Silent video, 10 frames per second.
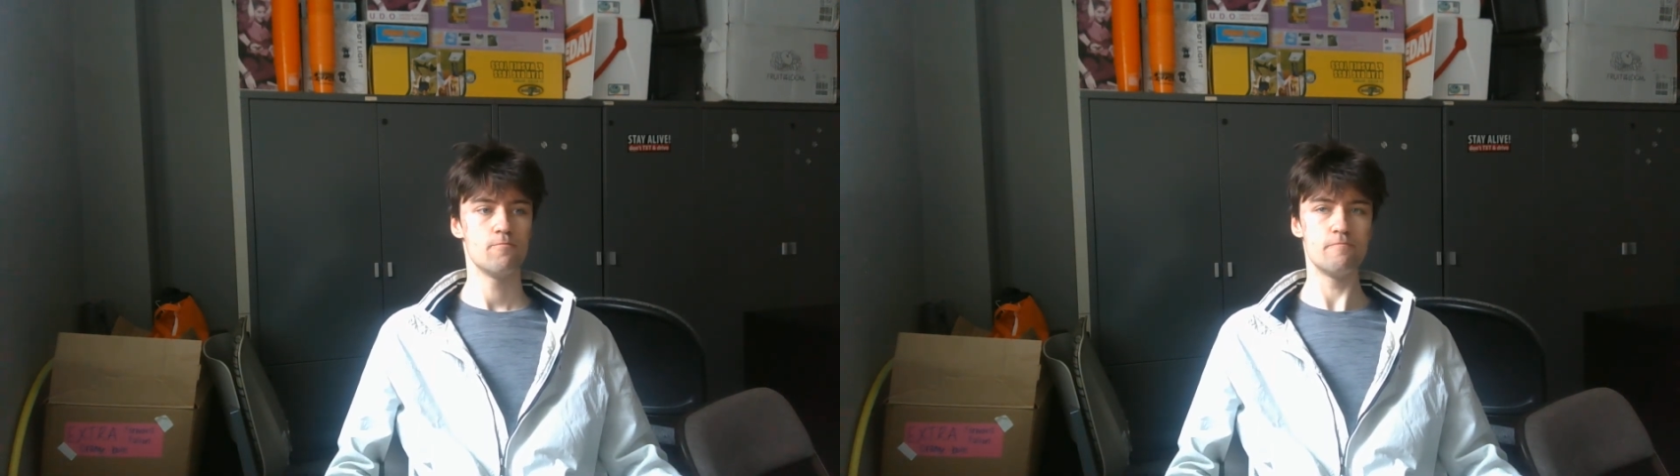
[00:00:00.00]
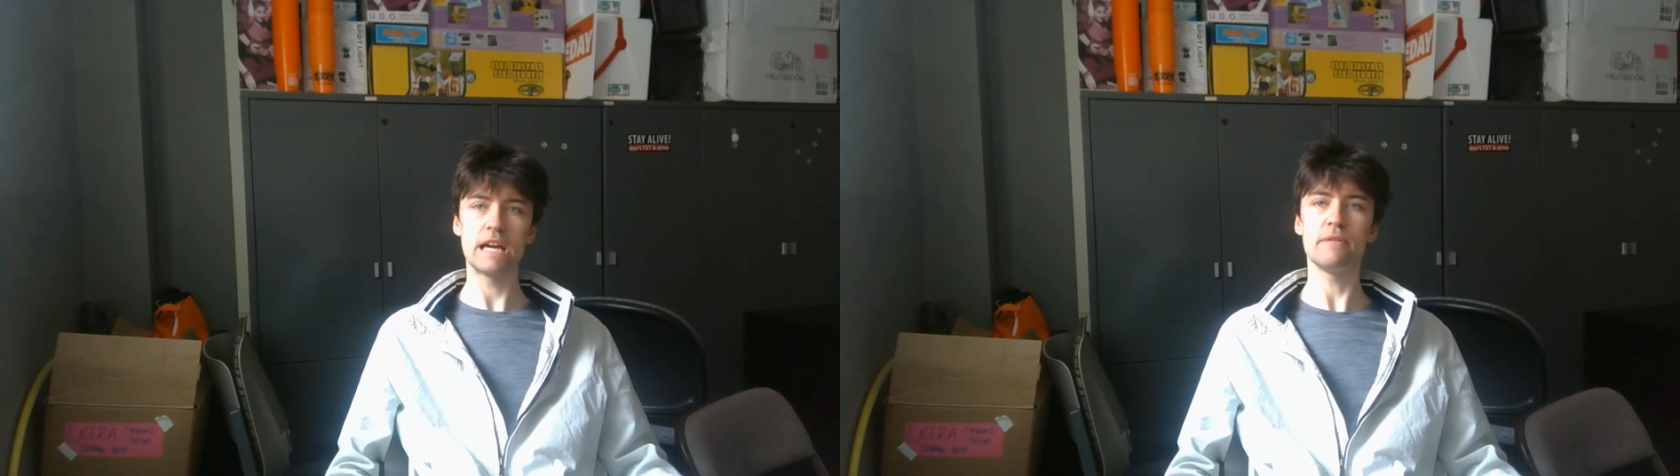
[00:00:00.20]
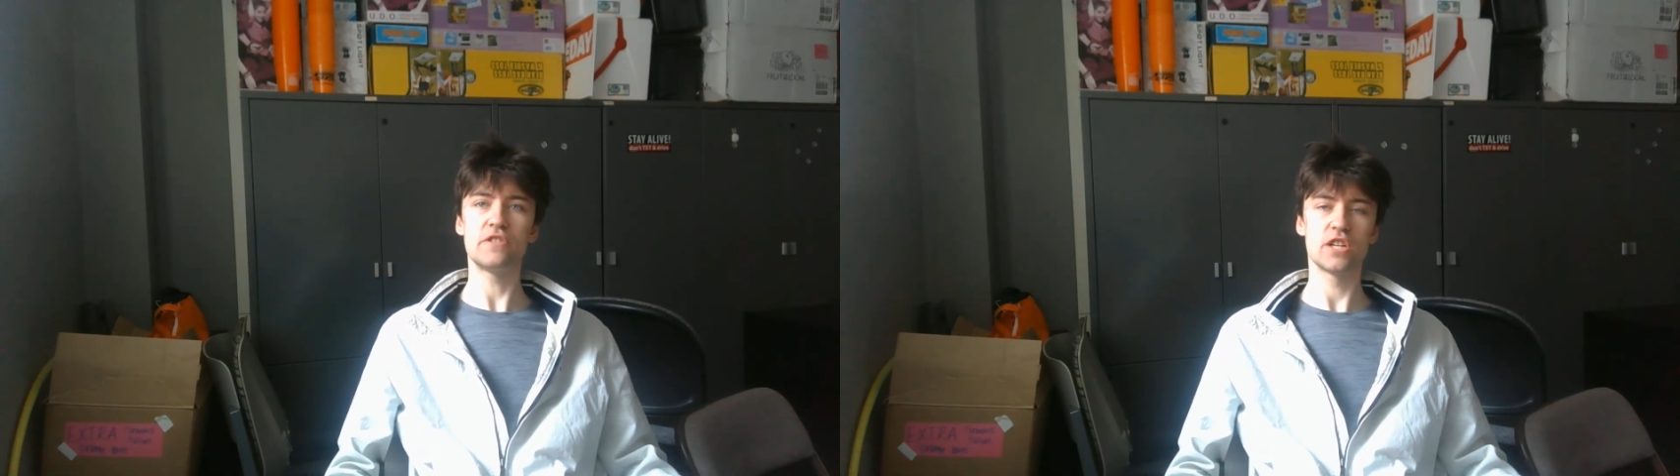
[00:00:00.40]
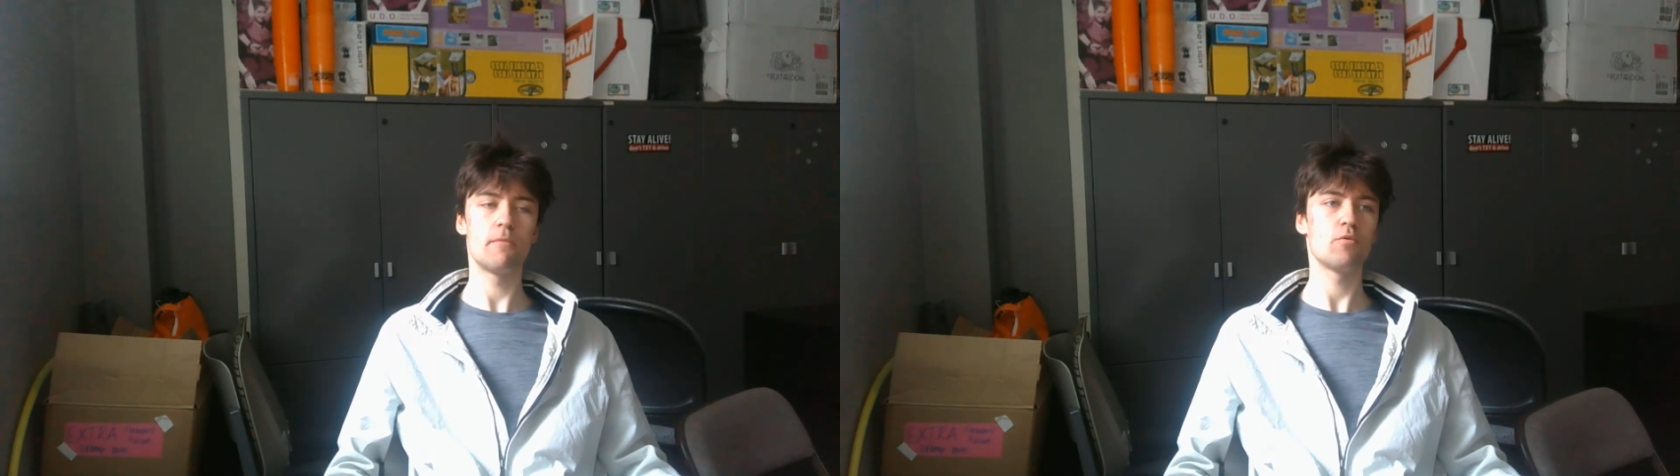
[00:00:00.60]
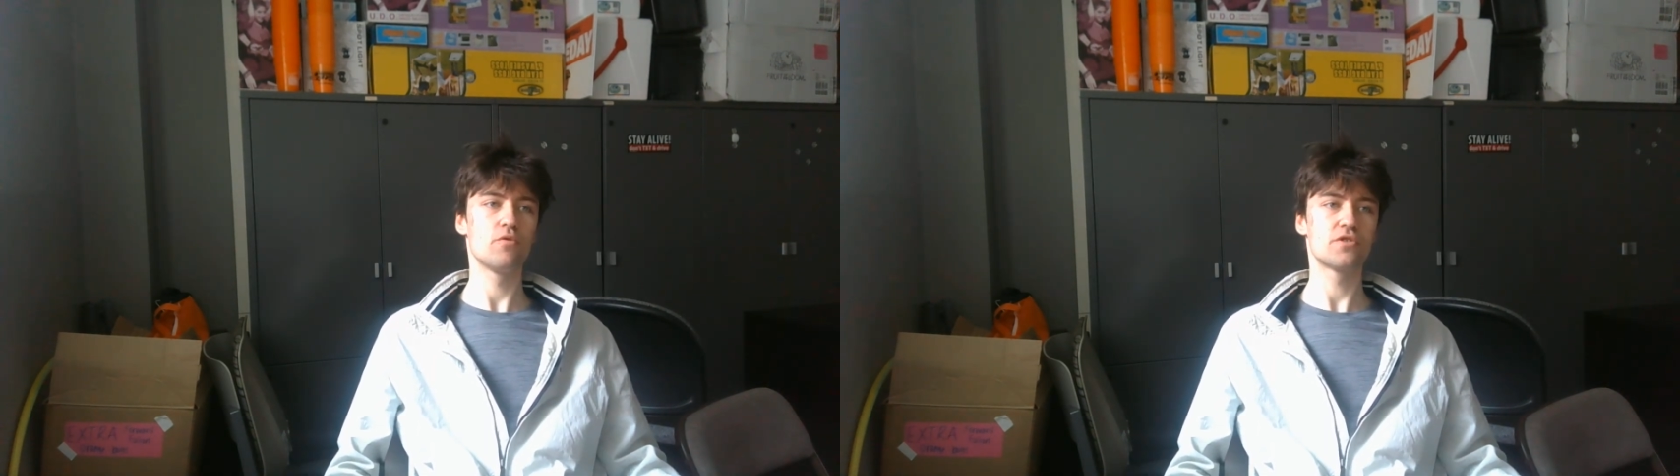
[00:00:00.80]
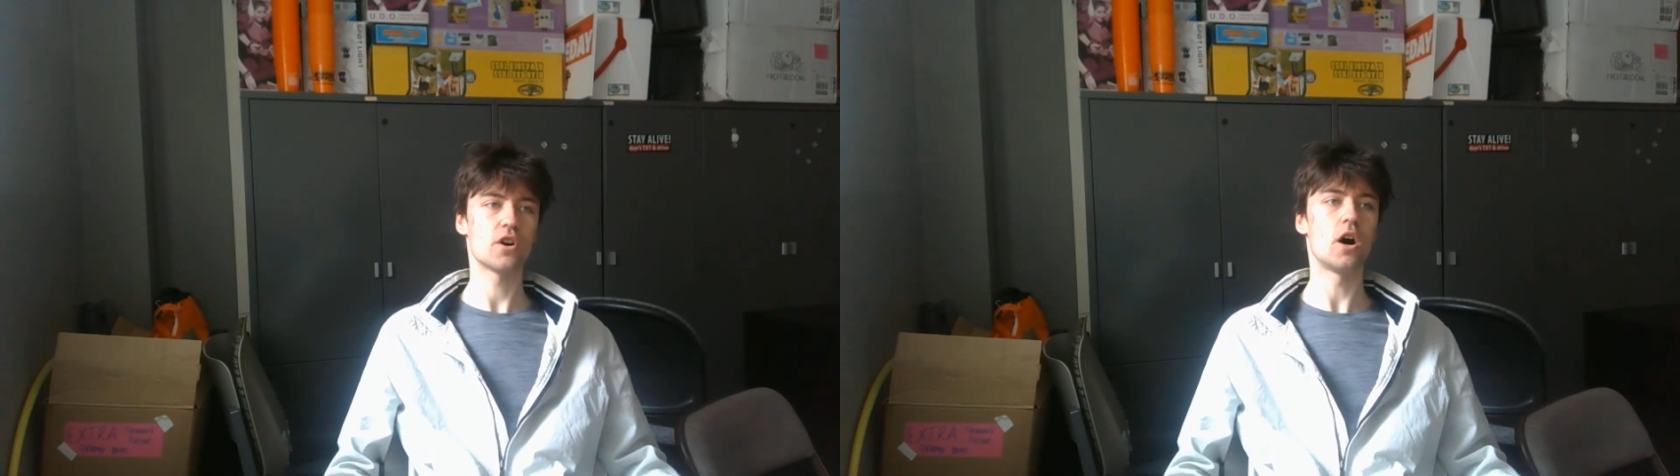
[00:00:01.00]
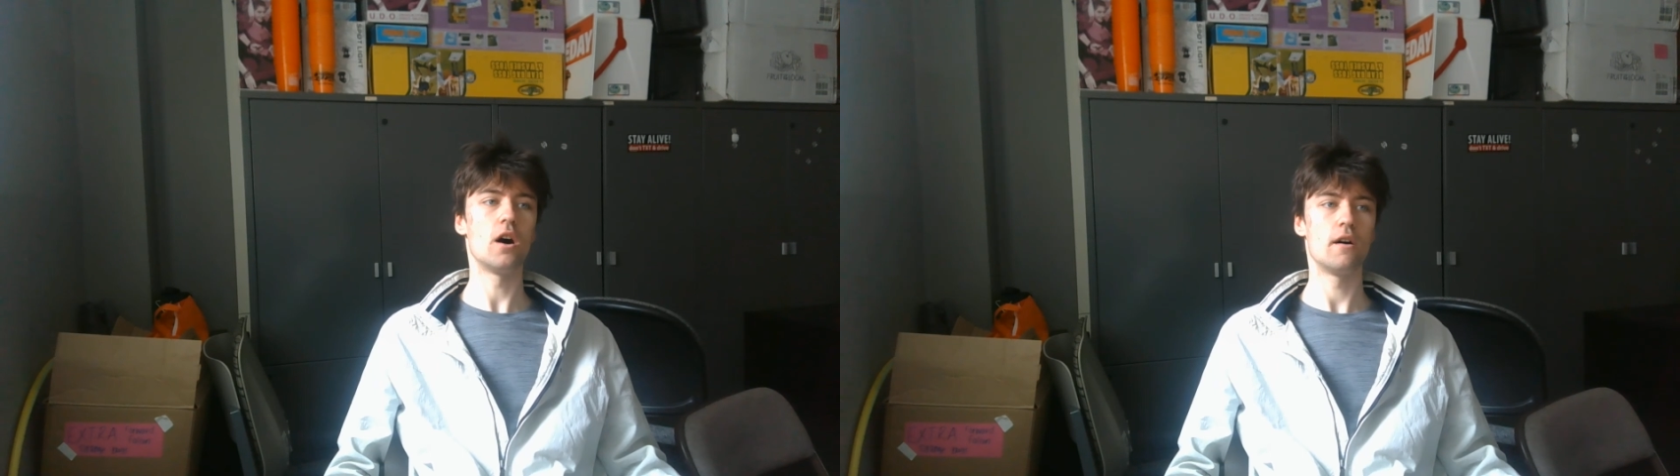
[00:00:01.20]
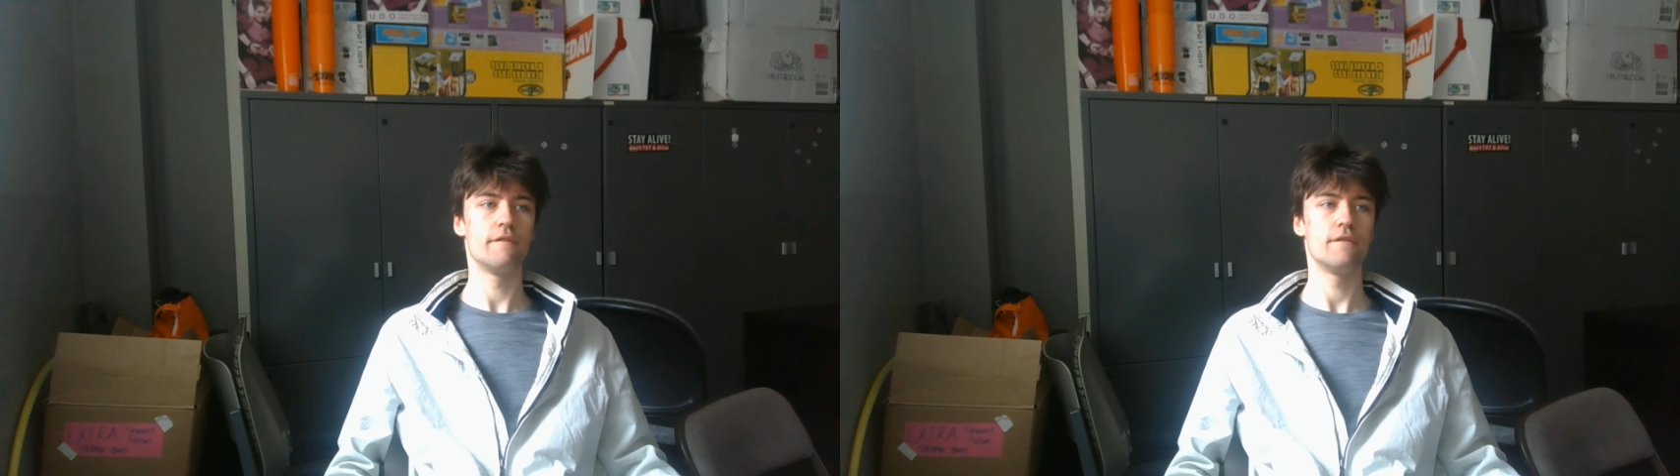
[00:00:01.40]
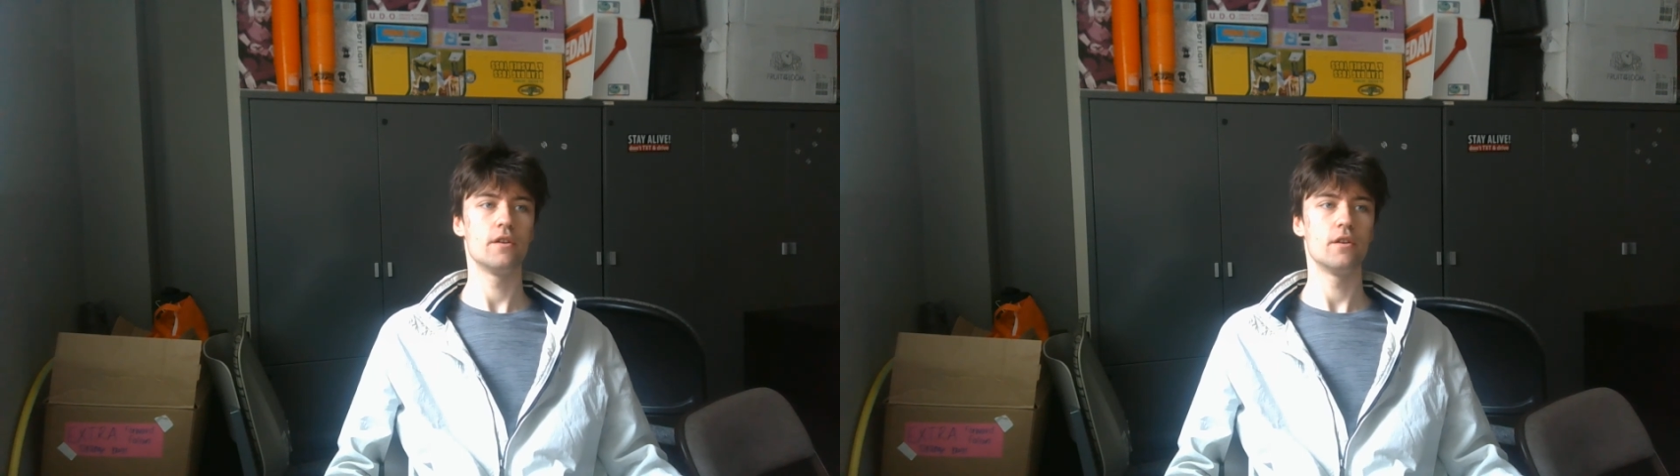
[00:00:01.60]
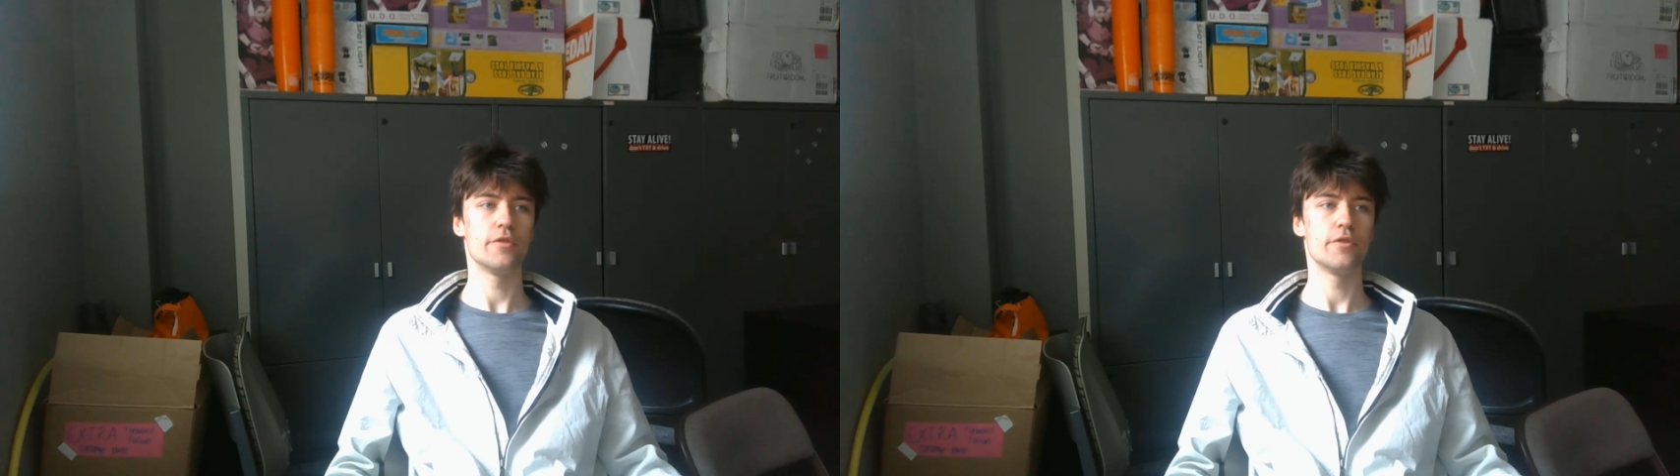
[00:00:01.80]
Maybe someone will solve